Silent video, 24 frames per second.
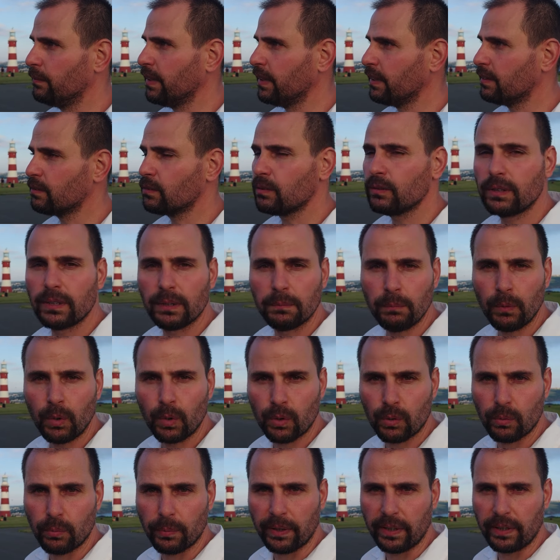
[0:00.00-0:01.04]
next to the
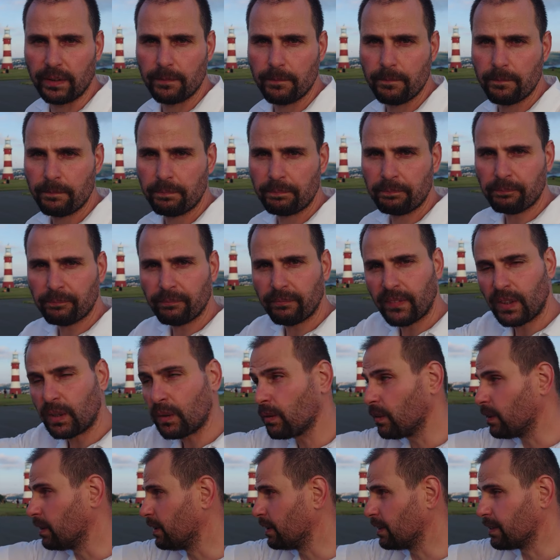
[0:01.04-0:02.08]
motorway.
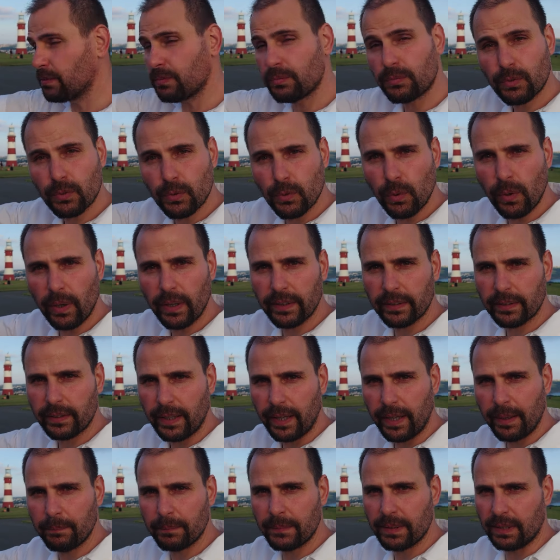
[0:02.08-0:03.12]
It's quite
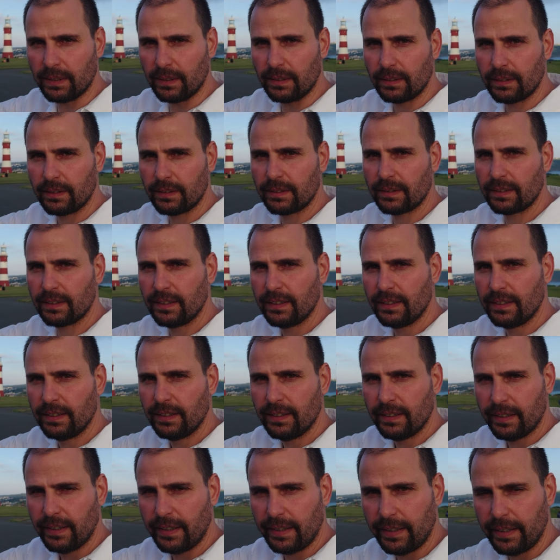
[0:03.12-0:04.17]
empty.
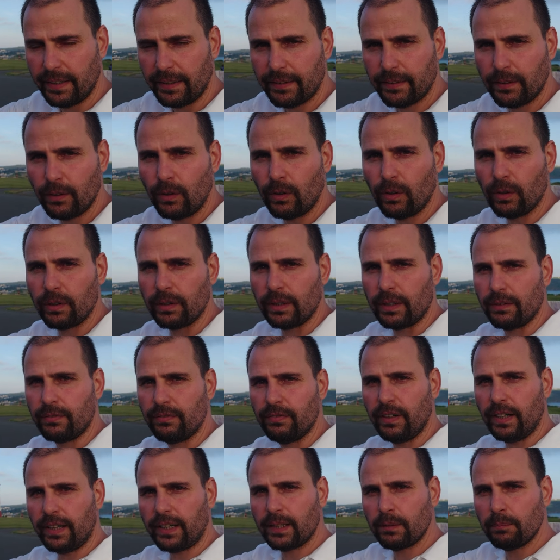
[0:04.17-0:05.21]
And I thought,
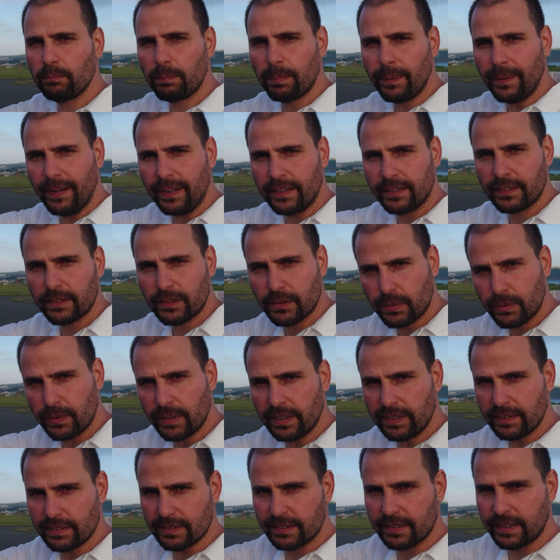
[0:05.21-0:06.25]
if I can plant
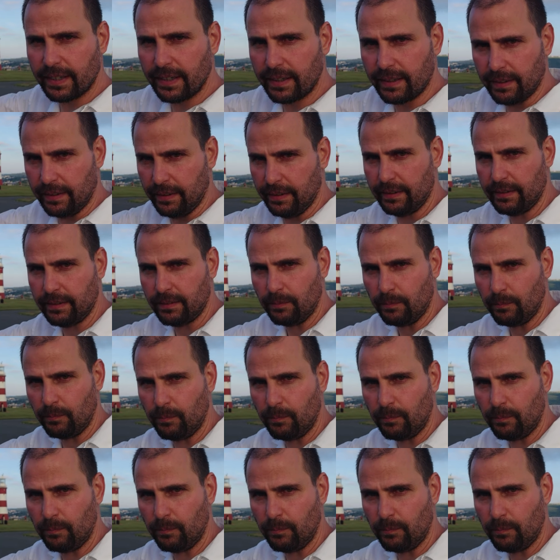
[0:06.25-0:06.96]
trees there